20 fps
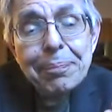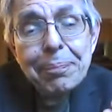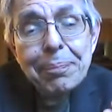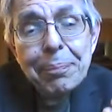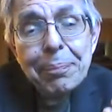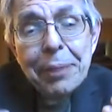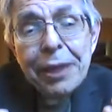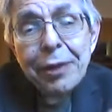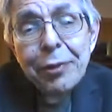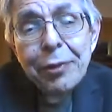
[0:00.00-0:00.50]

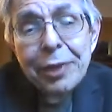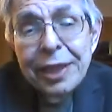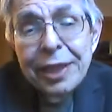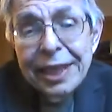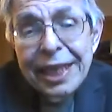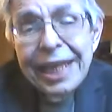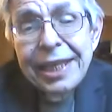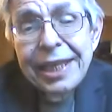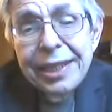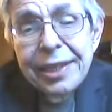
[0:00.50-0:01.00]
better
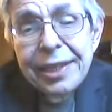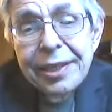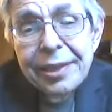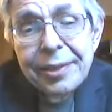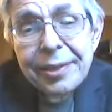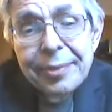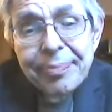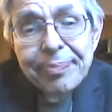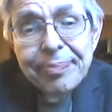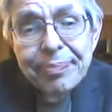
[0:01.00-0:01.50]
connected,
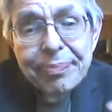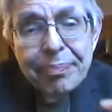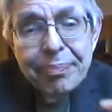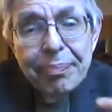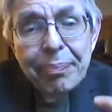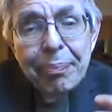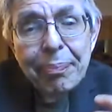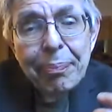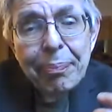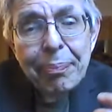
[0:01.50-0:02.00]

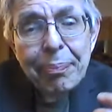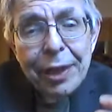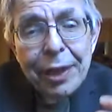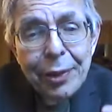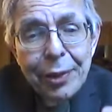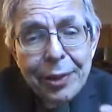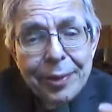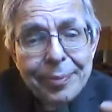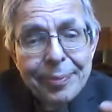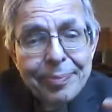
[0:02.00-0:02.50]

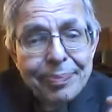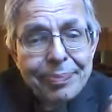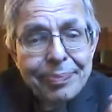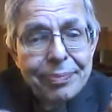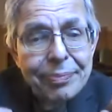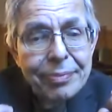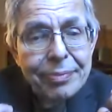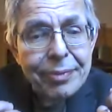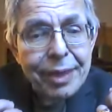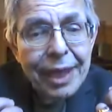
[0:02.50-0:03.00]
better
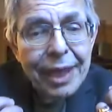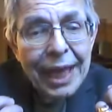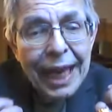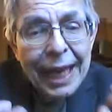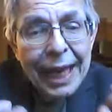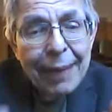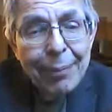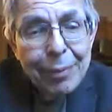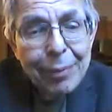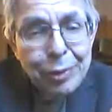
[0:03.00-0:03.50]

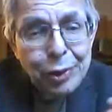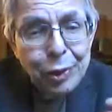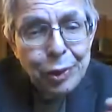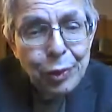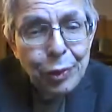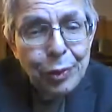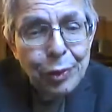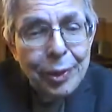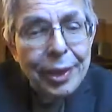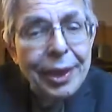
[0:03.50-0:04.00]
able
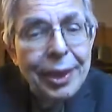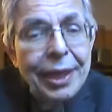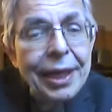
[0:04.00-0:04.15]
to